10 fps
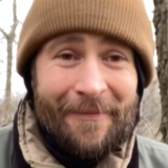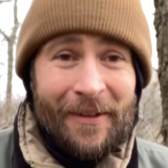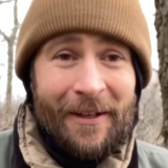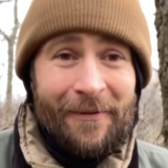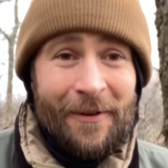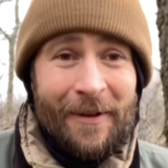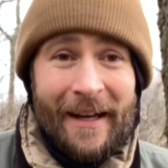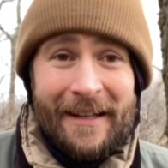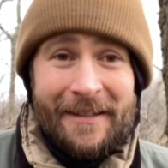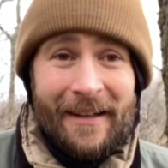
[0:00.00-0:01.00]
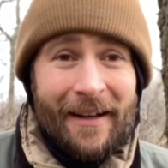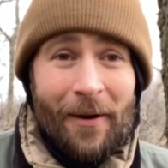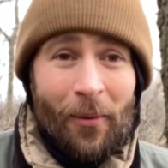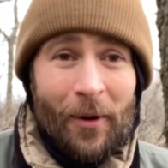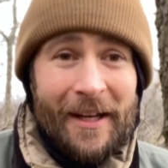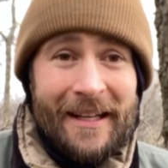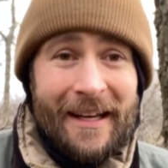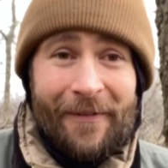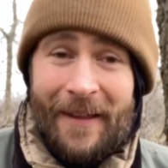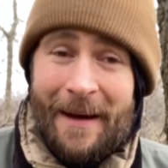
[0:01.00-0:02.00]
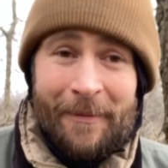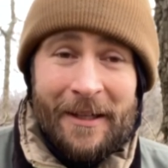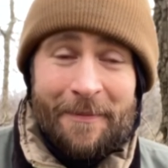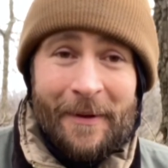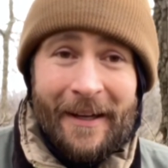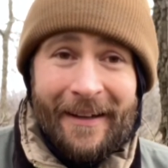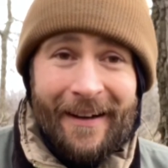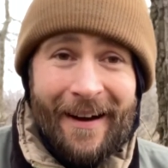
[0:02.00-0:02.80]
in a few days. What a gift that must be.